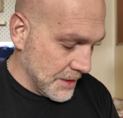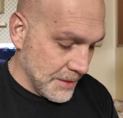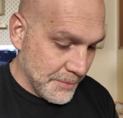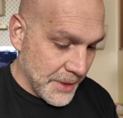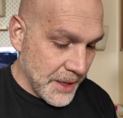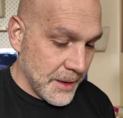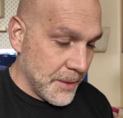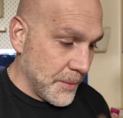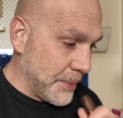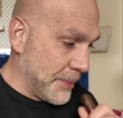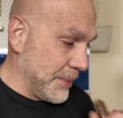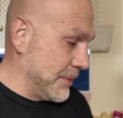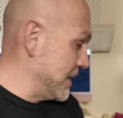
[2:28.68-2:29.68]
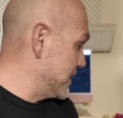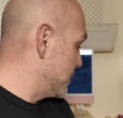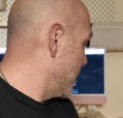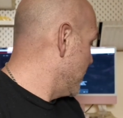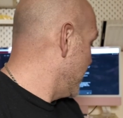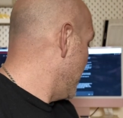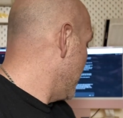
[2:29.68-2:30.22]
But that's
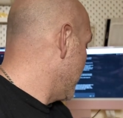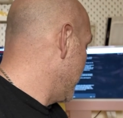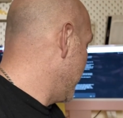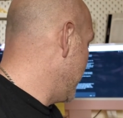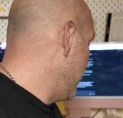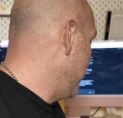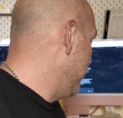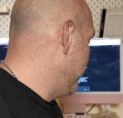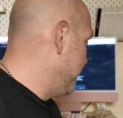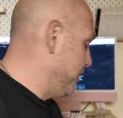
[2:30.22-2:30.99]
where we are today.